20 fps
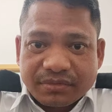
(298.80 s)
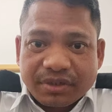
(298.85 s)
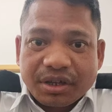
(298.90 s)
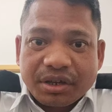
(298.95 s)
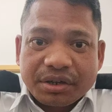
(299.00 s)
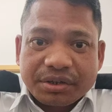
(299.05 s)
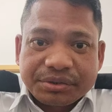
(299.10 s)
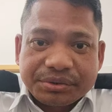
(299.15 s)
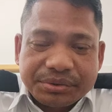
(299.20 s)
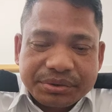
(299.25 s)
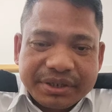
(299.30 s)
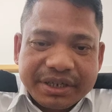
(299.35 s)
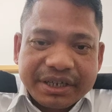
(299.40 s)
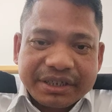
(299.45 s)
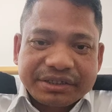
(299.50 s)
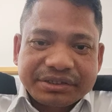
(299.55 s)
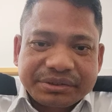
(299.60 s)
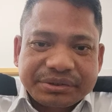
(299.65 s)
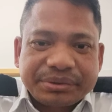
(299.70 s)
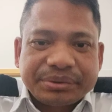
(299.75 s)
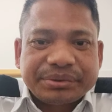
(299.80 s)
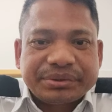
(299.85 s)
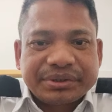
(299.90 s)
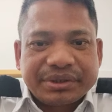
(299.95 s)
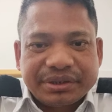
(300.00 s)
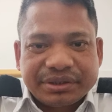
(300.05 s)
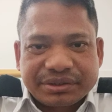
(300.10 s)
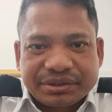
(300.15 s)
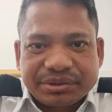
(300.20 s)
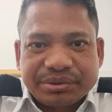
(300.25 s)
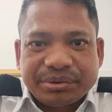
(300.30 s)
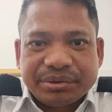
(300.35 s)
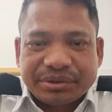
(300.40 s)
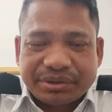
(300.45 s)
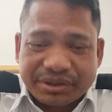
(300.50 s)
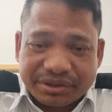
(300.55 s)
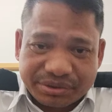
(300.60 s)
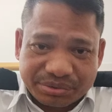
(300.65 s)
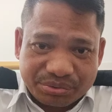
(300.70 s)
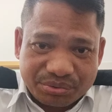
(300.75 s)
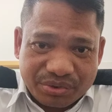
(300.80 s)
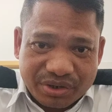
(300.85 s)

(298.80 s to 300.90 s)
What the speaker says: Or you can choose also others